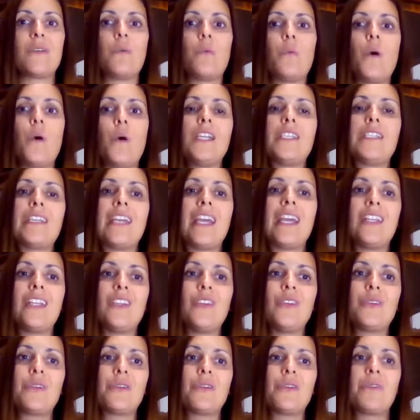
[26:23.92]
So what
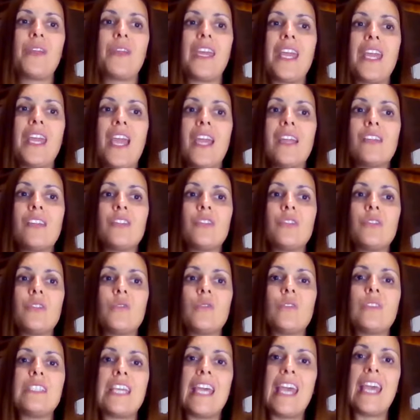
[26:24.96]
can you create
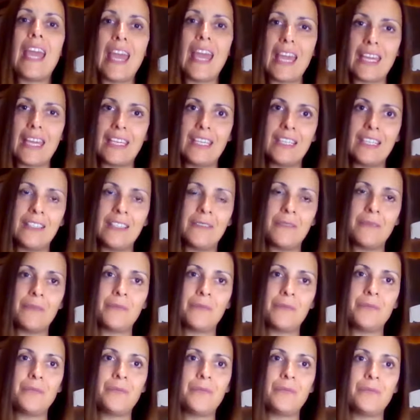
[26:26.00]
today
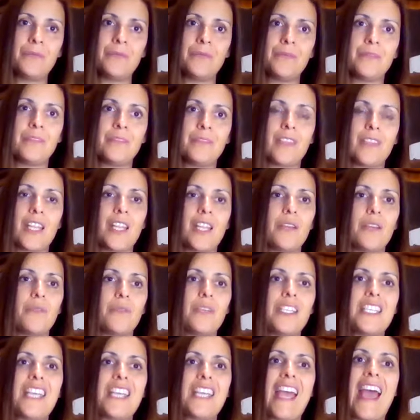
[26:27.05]

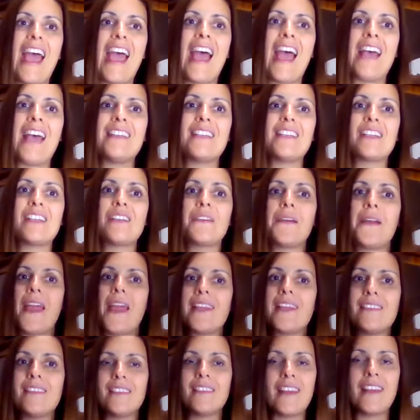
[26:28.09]
which has a
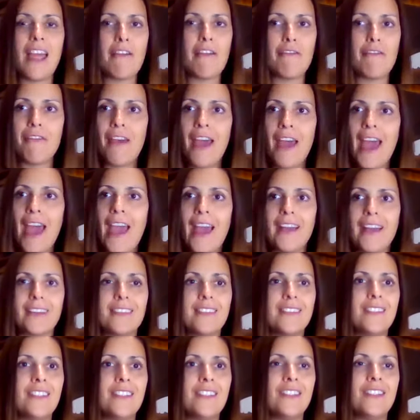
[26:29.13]
greater
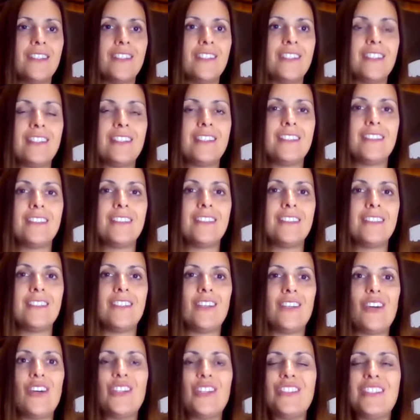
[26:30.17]
effect
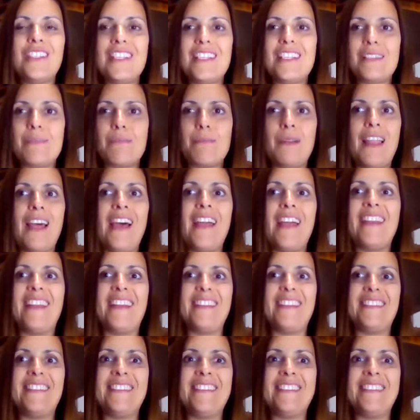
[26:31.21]
on this
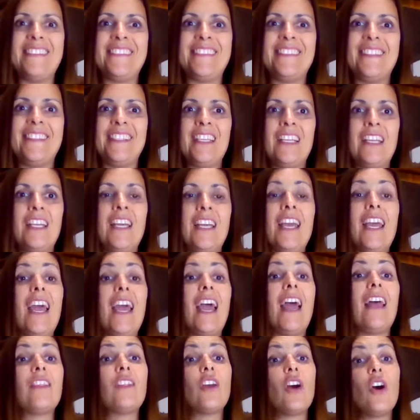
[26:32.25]
planet?
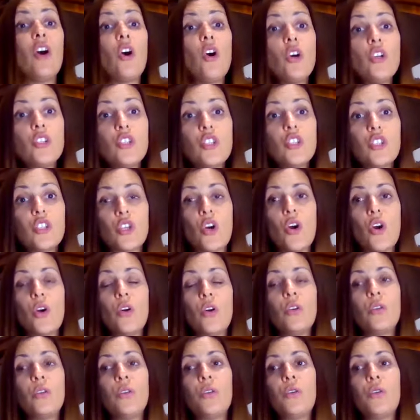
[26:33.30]
And
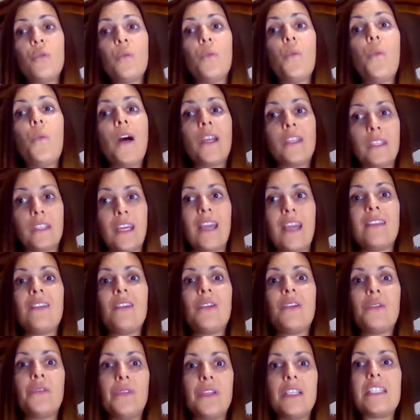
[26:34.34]
also, what can
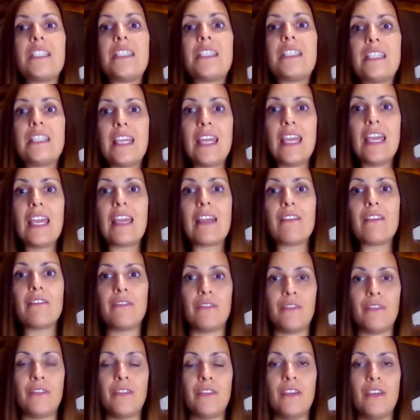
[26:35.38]
you receive
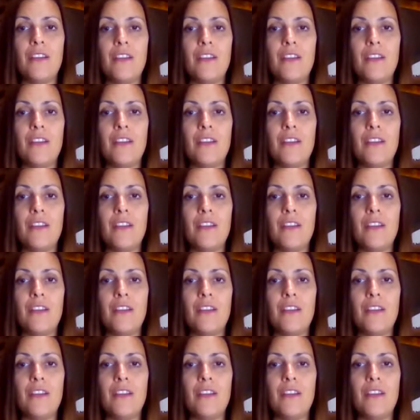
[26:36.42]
